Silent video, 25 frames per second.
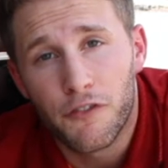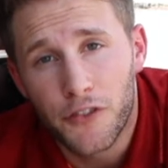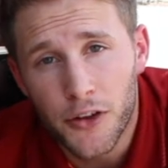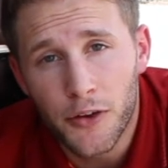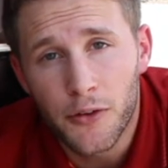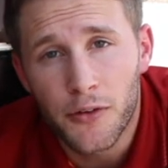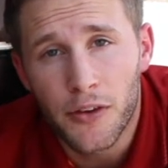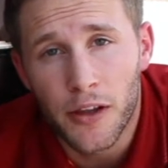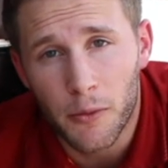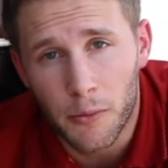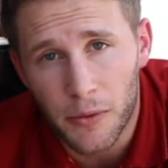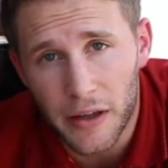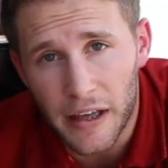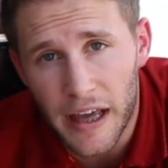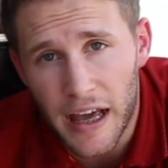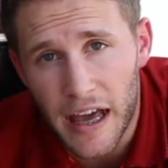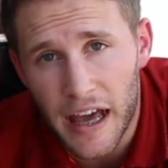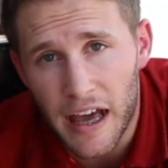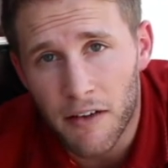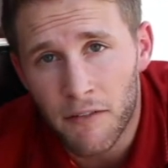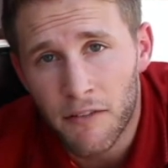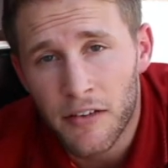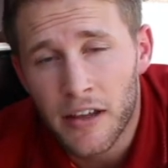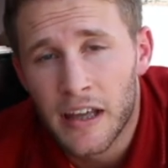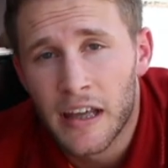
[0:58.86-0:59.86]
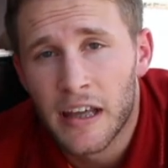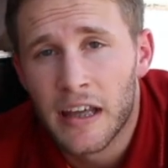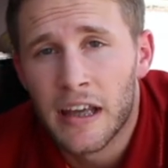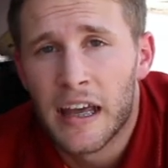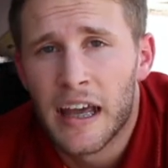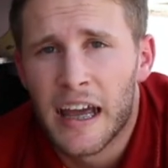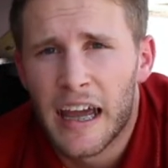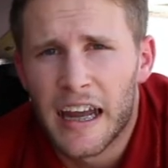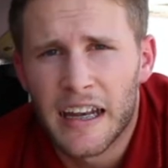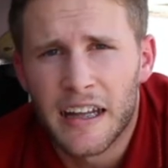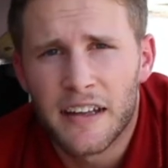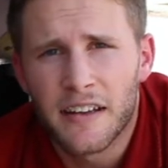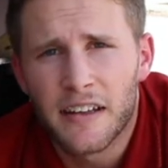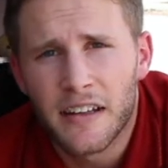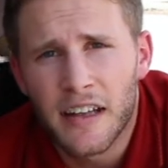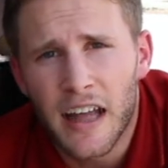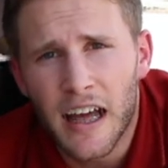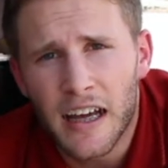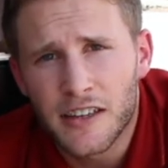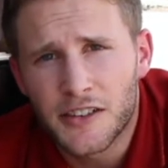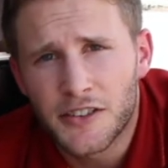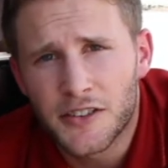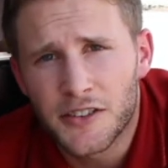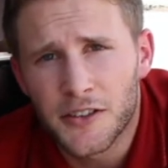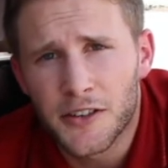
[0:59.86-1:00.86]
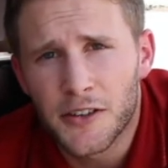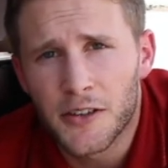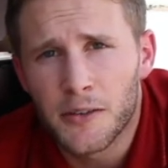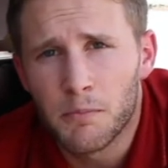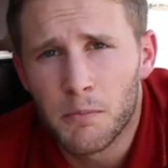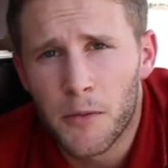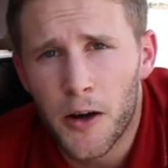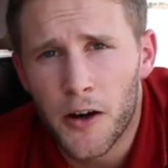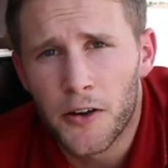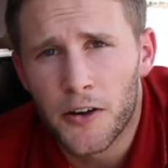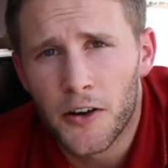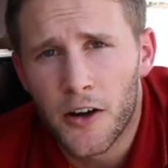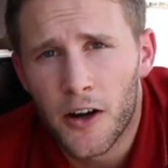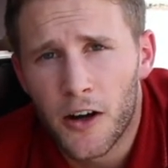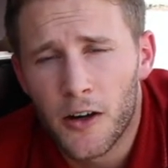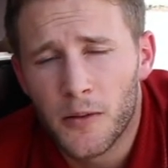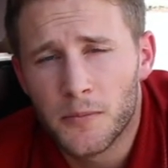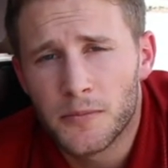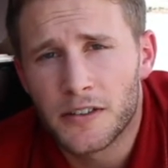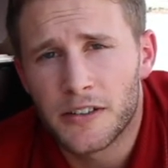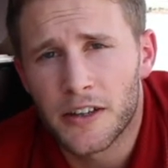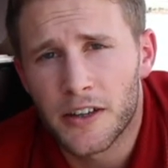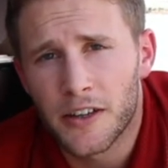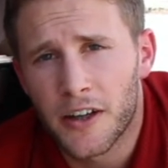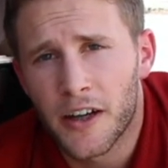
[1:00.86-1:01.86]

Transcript: view that we have, and in the nicer motorhomes,